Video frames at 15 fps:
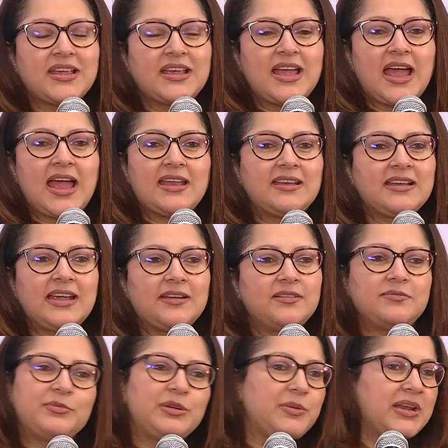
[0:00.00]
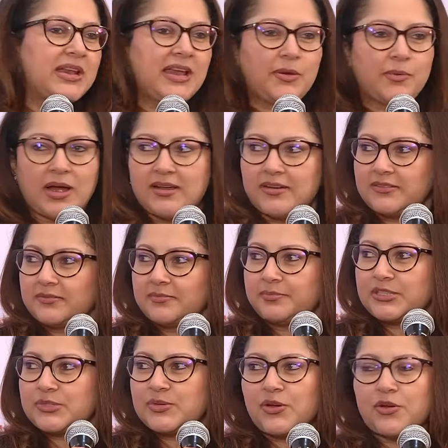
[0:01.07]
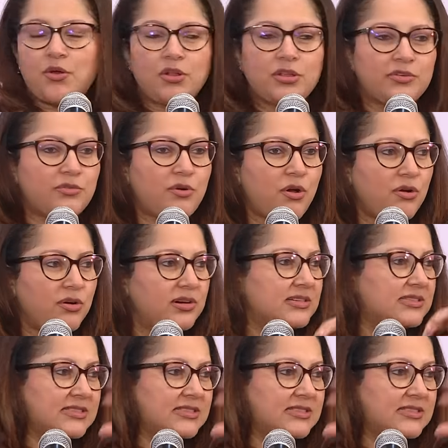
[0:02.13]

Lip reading: And again, we went haywire because we got all the wrong